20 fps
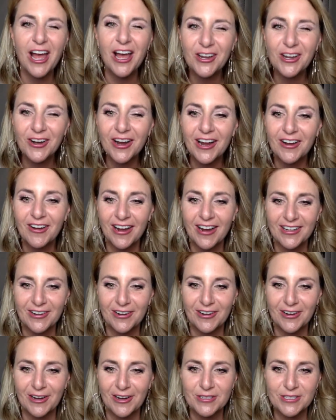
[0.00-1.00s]
Under eye corrector
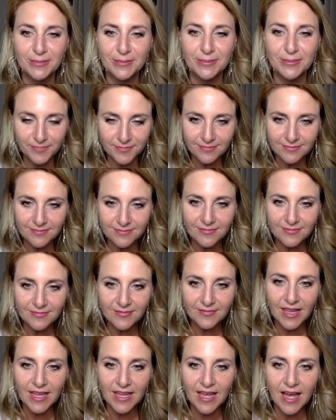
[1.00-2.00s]
goes
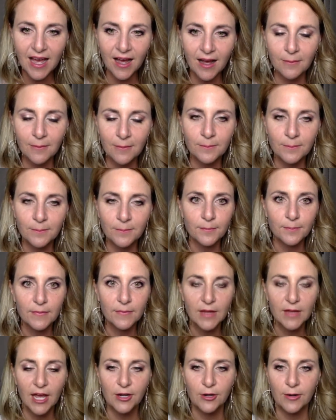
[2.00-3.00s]
um,
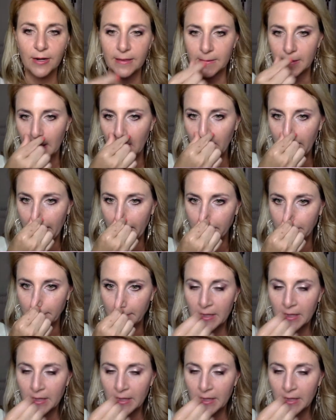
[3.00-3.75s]
underneath. Okay.